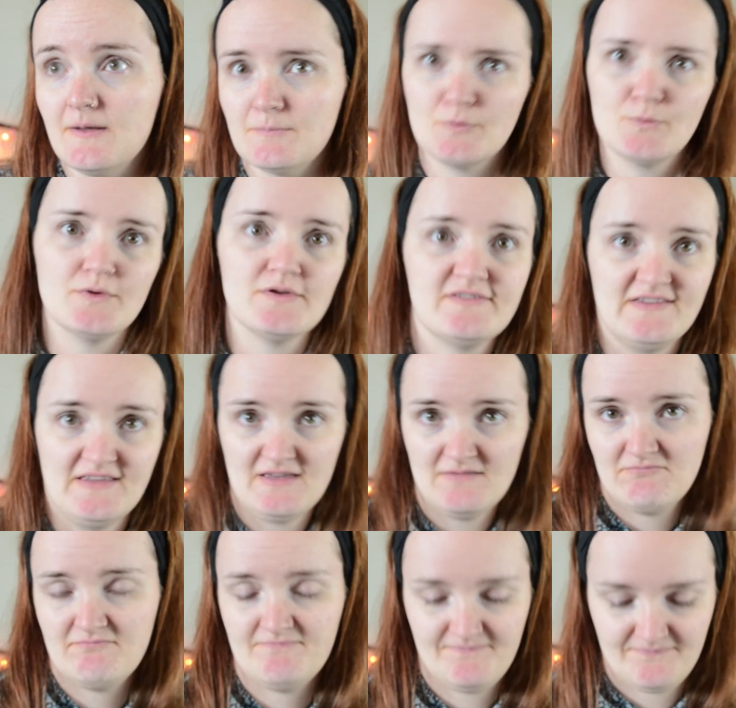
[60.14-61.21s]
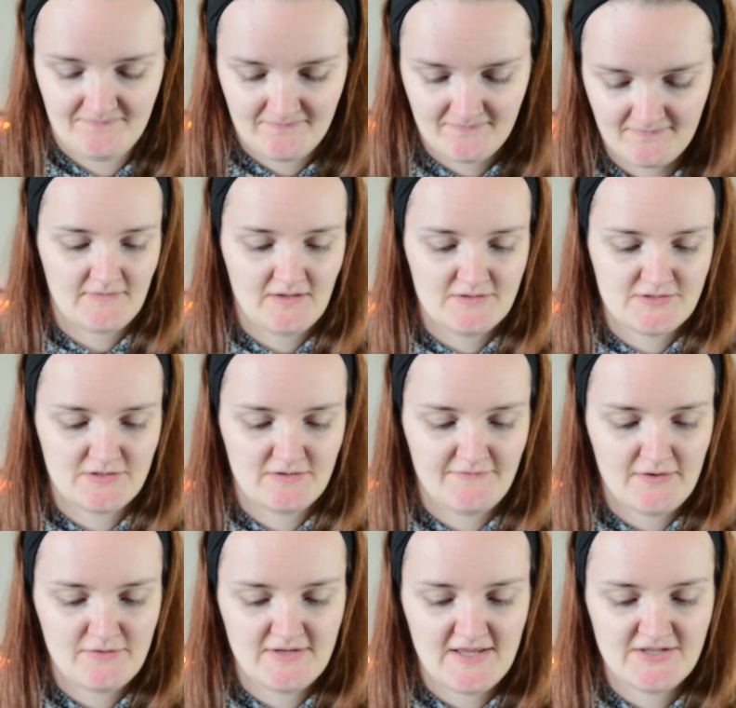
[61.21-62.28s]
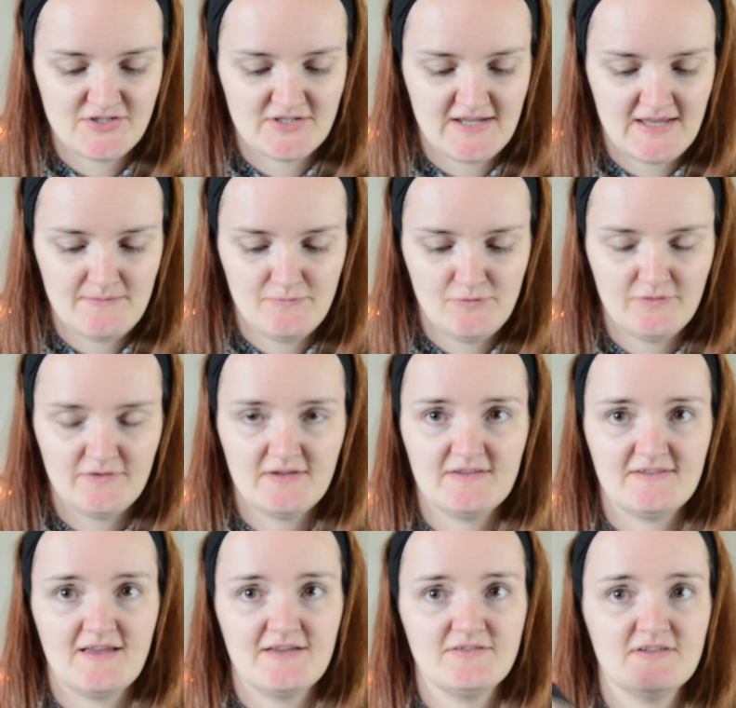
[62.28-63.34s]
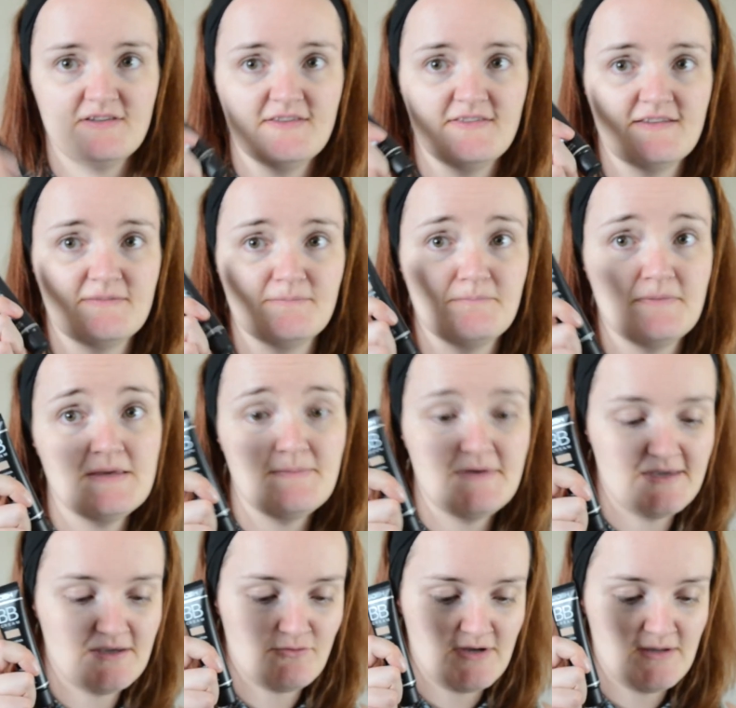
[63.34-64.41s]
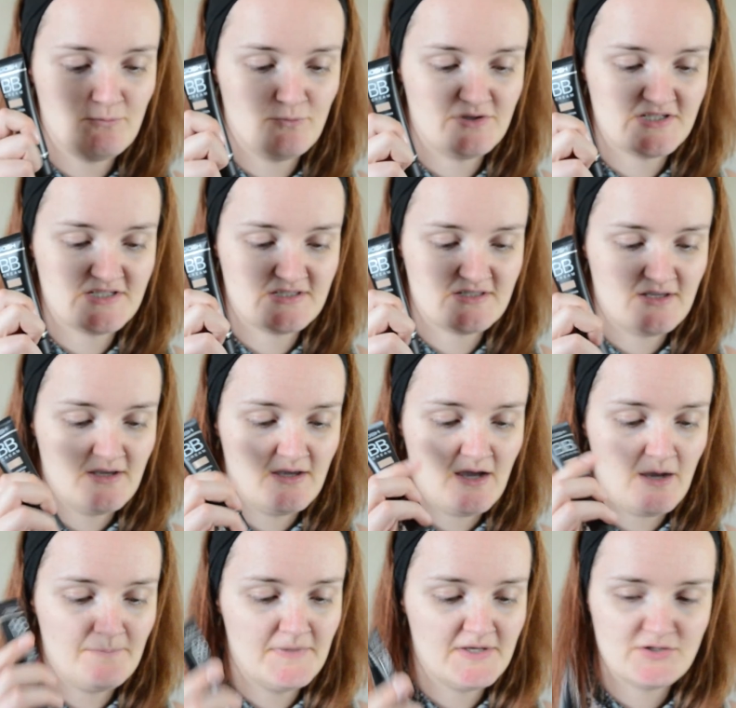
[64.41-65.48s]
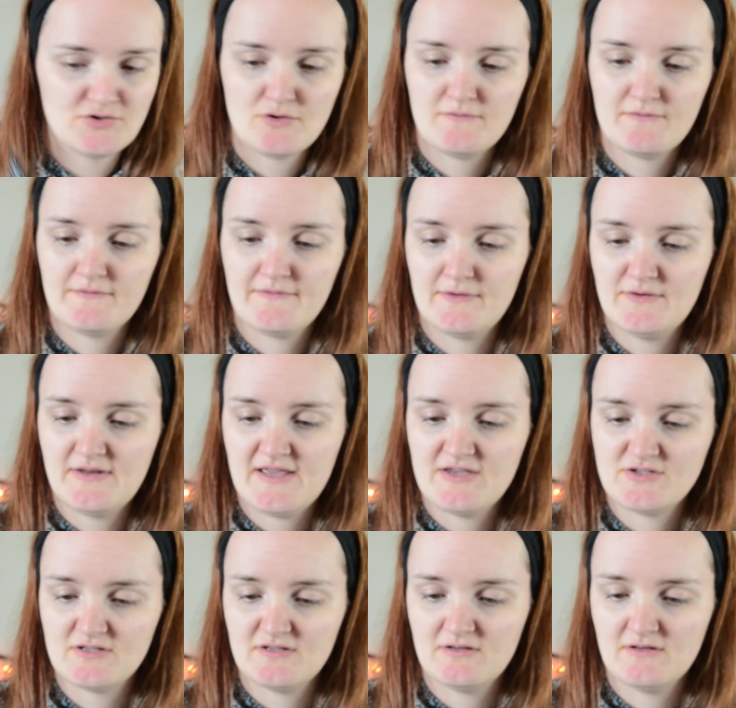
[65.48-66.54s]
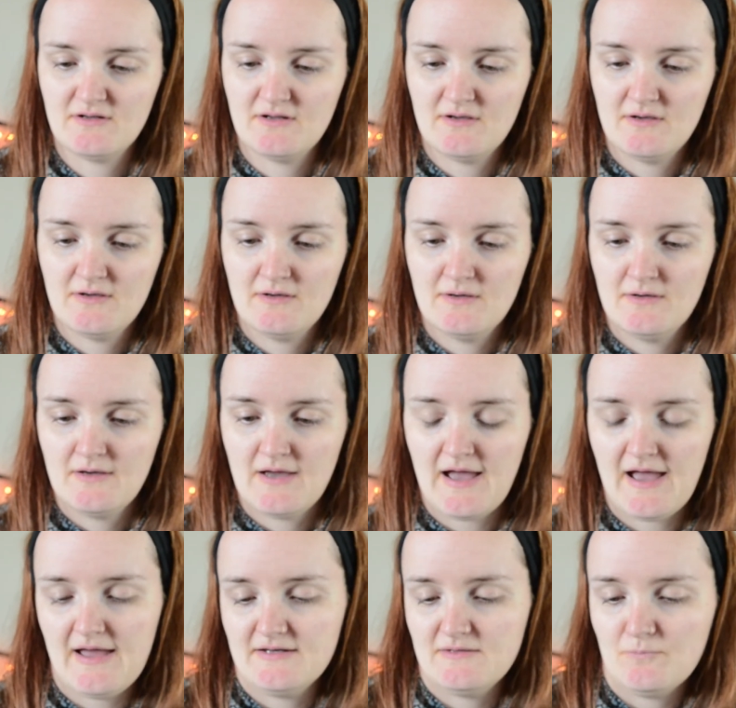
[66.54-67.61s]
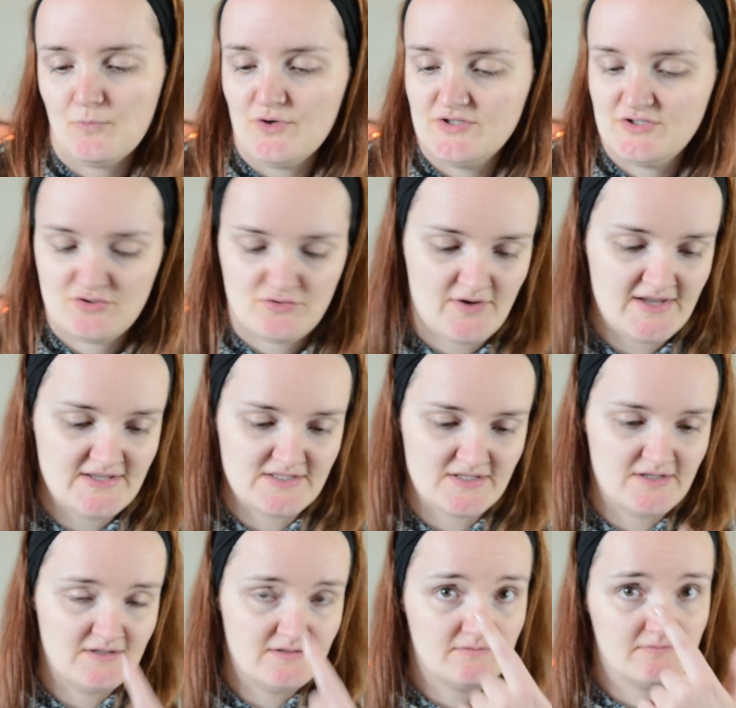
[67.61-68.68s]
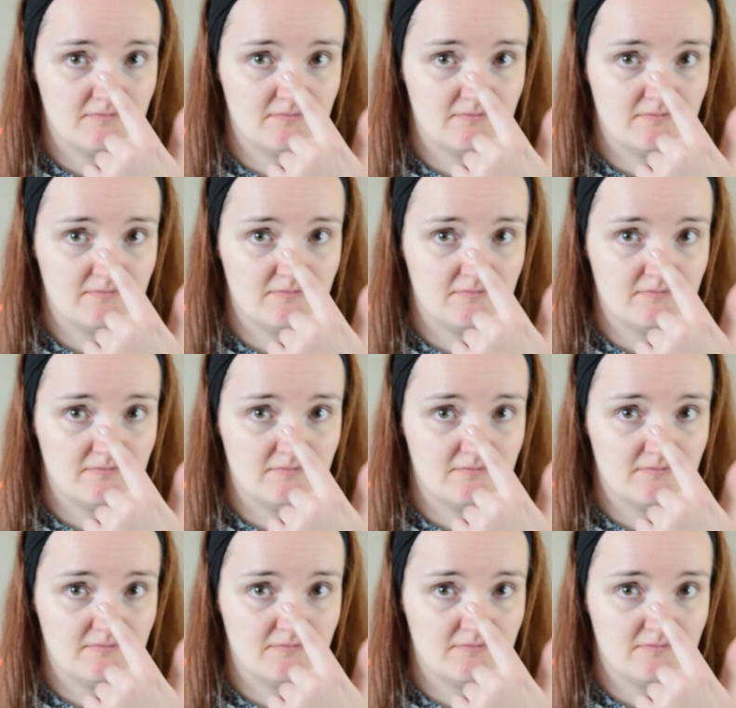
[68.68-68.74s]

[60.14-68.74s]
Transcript: But we'll see. So the foundation I'm using is actually this BB cream, which is a mixture of a foundation and moisturiser.